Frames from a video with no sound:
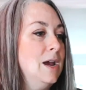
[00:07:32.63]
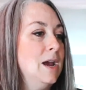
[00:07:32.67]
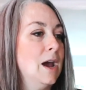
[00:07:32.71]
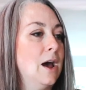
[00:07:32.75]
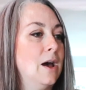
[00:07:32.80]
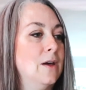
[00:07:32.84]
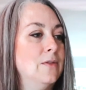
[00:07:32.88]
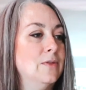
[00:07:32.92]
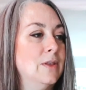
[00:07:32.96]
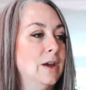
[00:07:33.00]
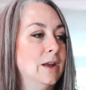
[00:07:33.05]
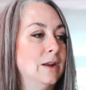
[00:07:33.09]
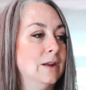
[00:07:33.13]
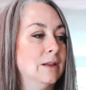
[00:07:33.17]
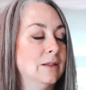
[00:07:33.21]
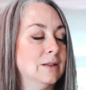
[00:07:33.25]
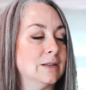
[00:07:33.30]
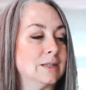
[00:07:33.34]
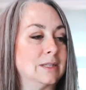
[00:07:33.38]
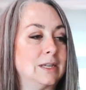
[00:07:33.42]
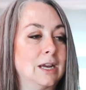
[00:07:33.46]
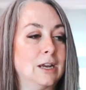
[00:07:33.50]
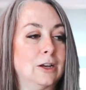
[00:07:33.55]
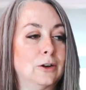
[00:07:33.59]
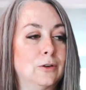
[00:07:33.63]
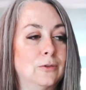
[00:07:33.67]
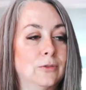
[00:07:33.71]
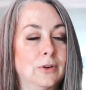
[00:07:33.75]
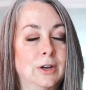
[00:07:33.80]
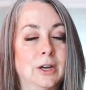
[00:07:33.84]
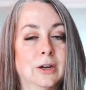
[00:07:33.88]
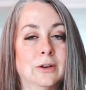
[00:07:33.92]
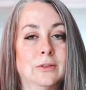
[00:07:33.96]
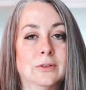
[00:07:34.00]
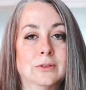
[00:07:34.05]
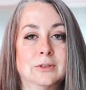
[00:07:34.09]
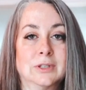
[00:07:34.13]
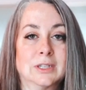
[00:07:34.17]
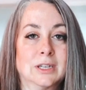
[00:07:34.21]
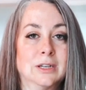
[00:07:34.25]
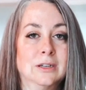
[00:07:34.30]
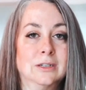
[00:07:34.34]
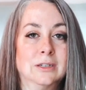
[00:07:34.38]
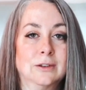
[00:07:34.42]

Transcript: And then in this tank over here, there's a